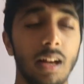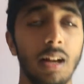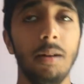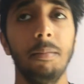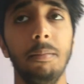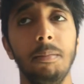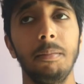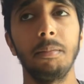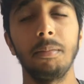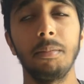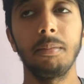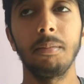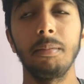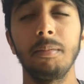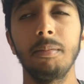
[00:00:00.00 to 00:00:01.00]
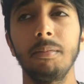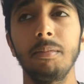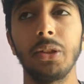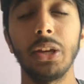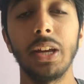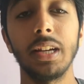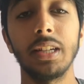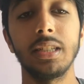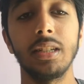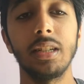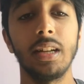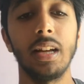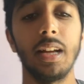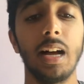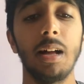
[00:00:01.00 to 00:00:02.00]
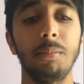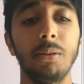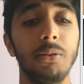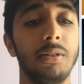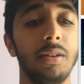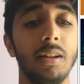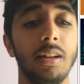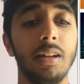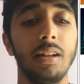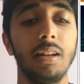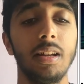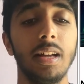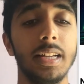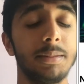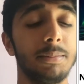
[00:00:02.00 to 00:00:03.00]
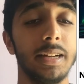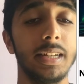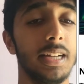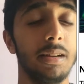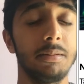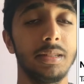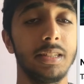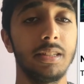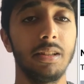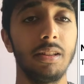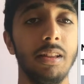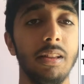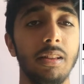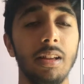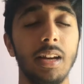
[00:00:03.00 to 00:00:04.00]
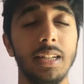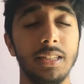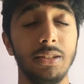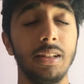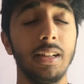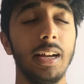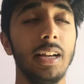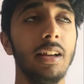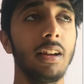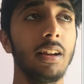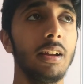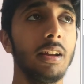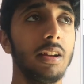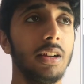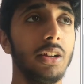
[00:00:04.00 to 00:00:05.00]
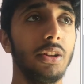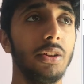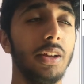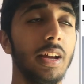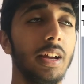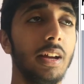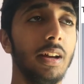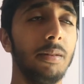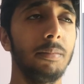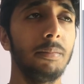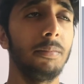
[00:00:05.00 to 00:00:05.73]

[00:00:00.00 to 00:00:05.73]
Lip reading: you get to upload as many times as you'd like. You get, I